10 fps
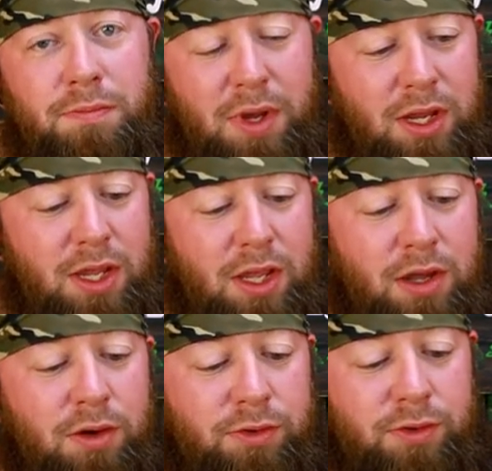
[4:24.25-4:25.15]

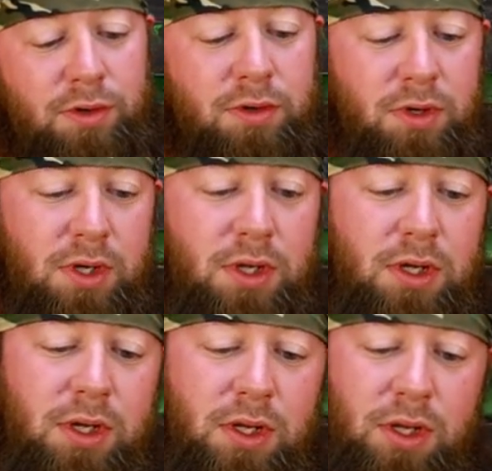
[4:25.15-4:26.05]
pancake holster
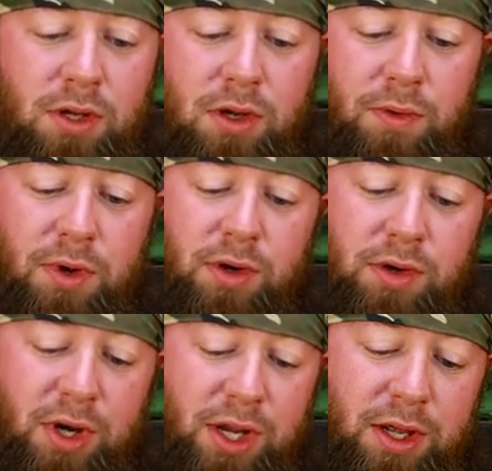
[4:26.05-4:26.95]
that you could wear on
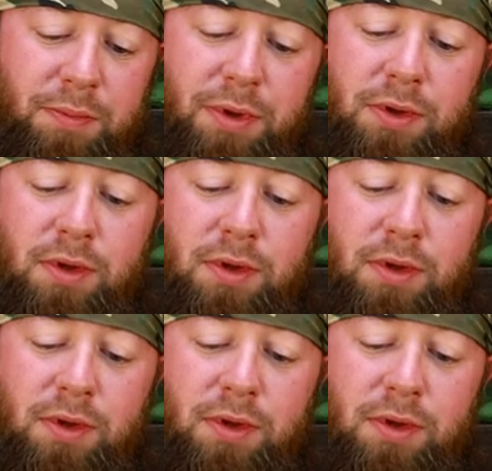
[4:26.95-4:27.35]
your hip.